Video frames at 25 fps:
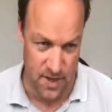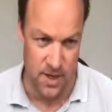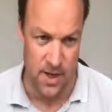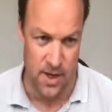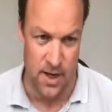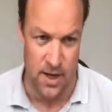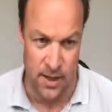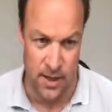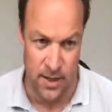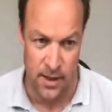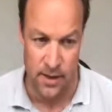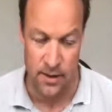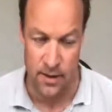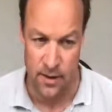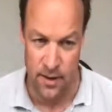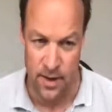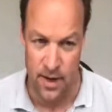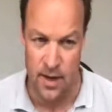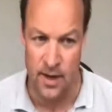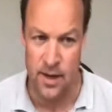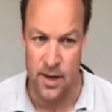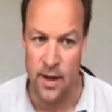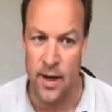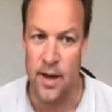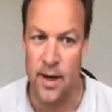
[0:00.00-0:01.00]
indeed,
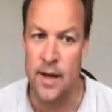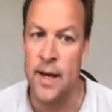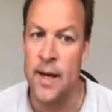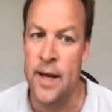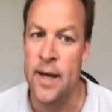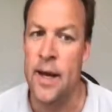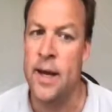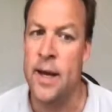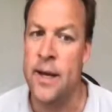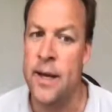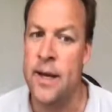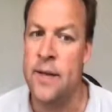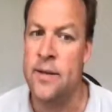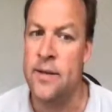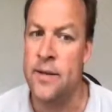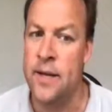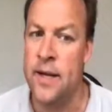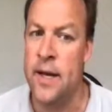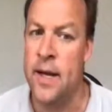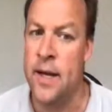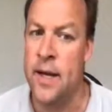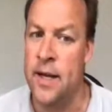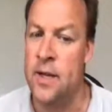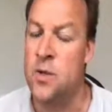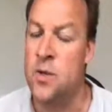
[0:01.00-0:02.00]

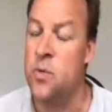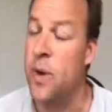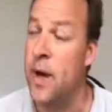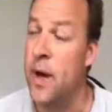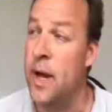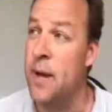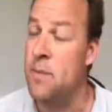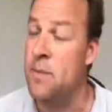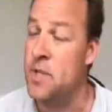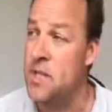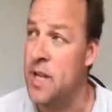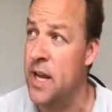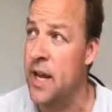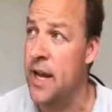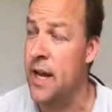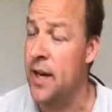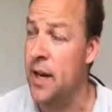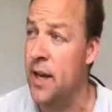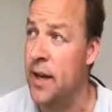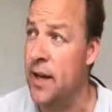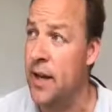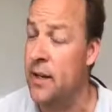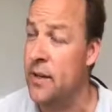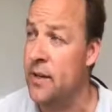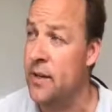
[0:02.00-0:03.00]
and that's why I'm saying
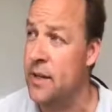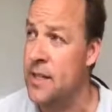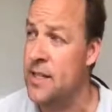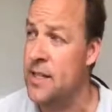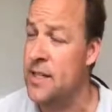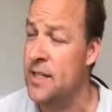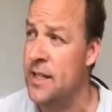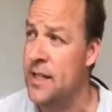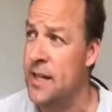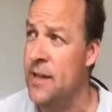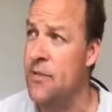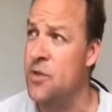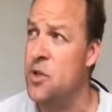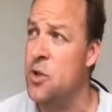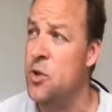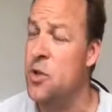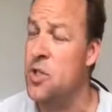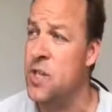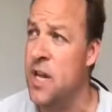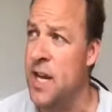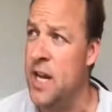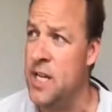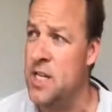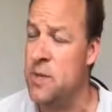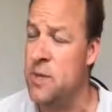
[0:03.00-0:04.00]
like this gives you
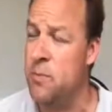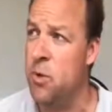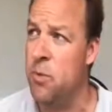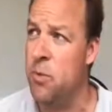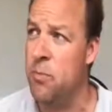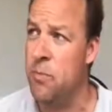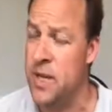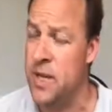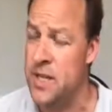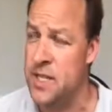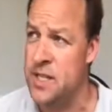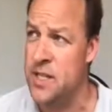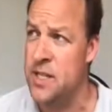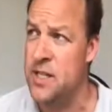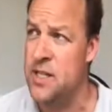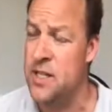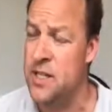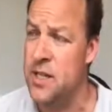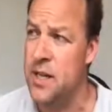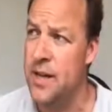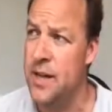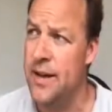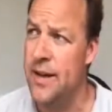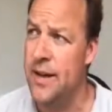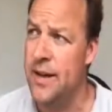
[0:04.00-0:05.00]
tangible
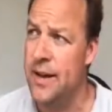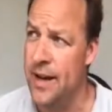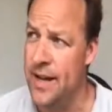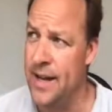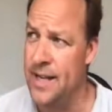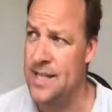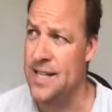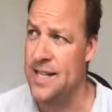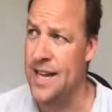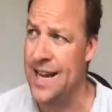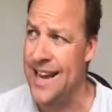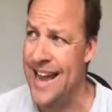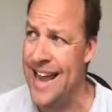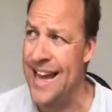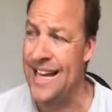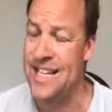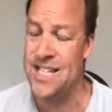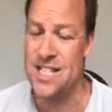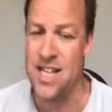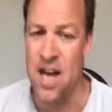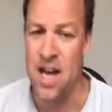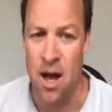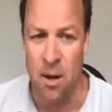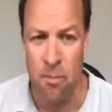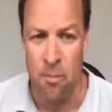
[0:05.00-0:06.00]
business, let's say
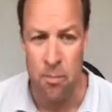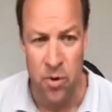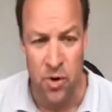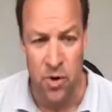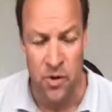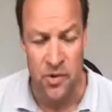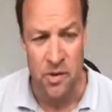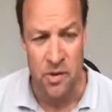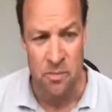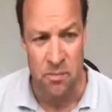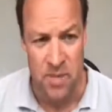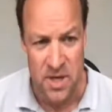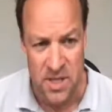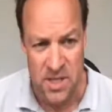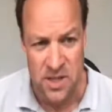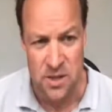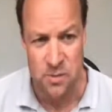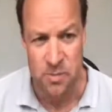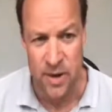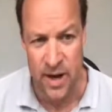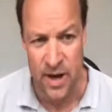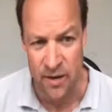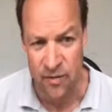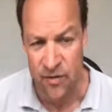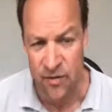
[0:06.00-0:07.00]
examples and business
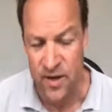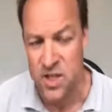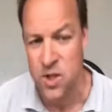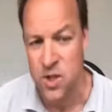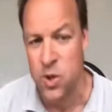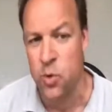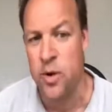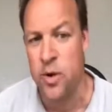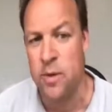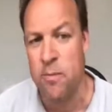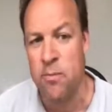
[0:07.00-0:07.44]
benefits to